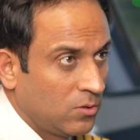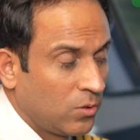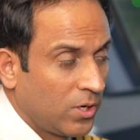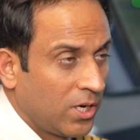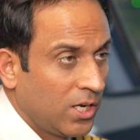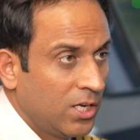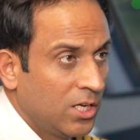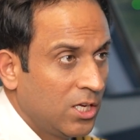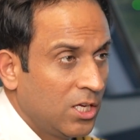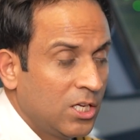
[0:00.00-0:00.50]

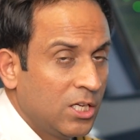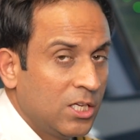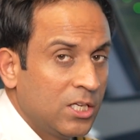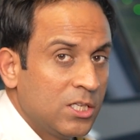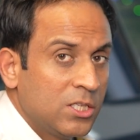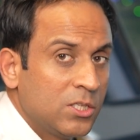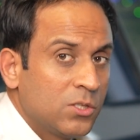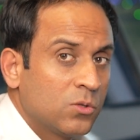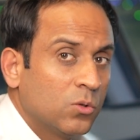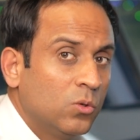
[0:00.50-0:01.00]
Okay.
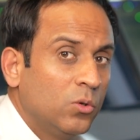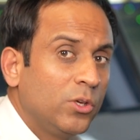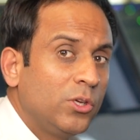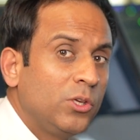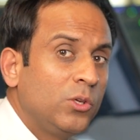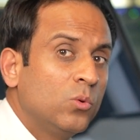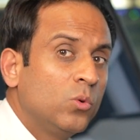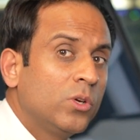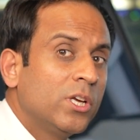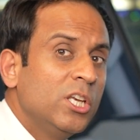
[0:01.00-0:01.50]
So
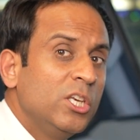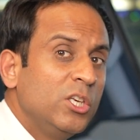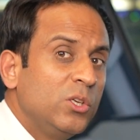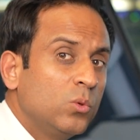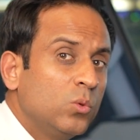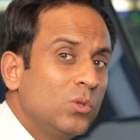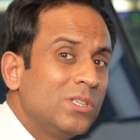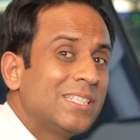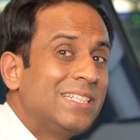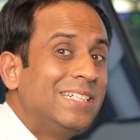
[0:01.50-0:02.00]
you can
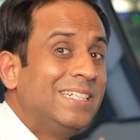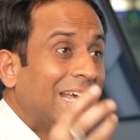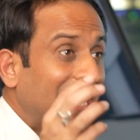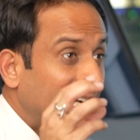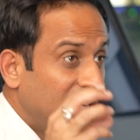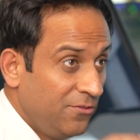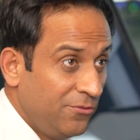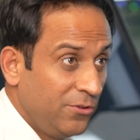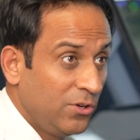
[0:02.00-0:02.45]
use Delhi